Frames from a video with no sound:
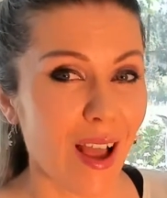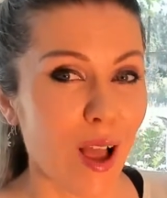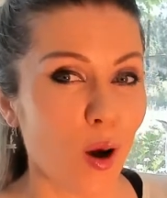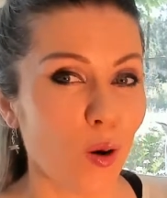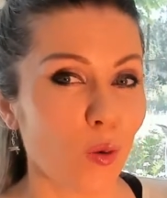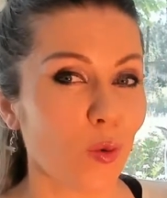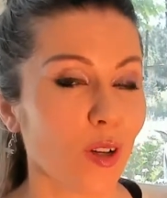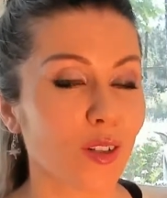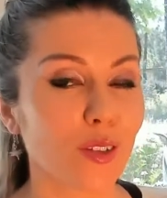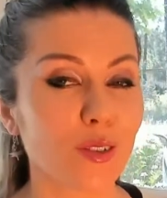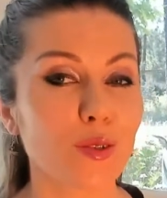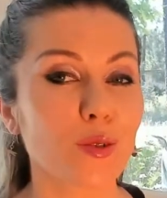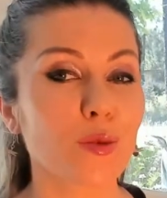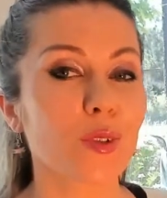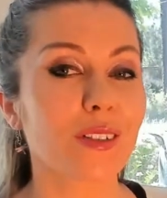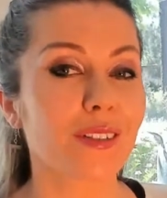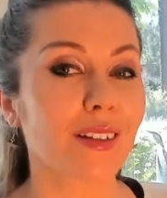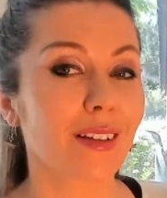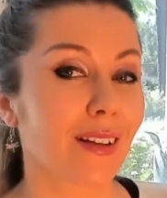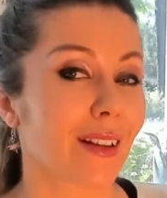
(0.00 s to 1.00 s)
want to do it
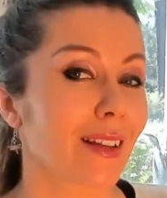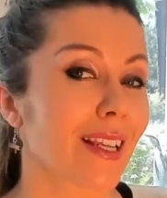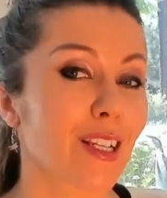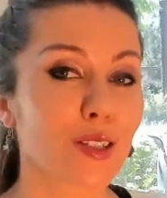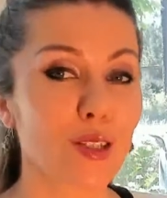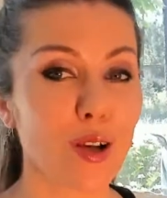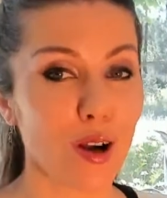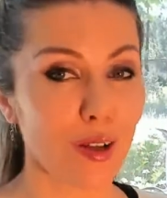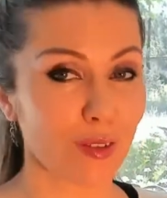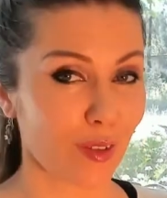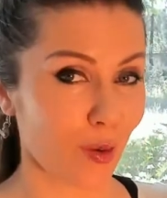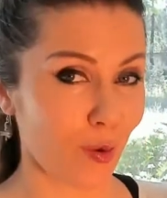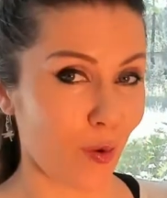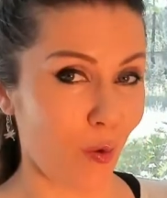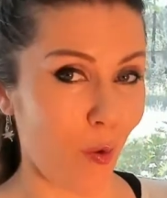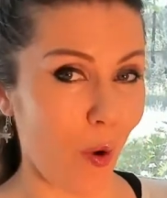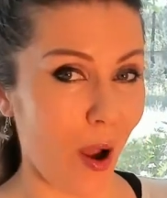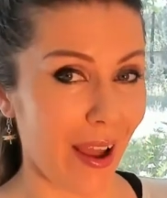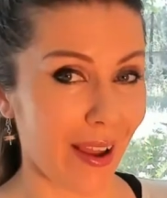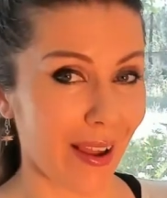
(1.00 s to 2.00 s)
in an exotic
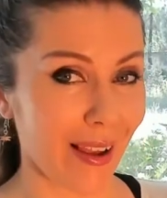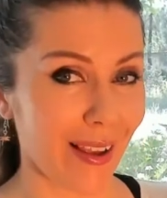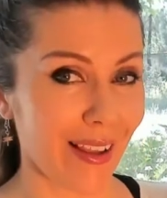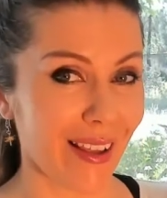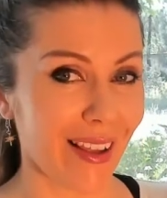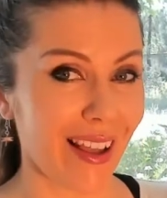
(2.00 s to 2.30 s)
way.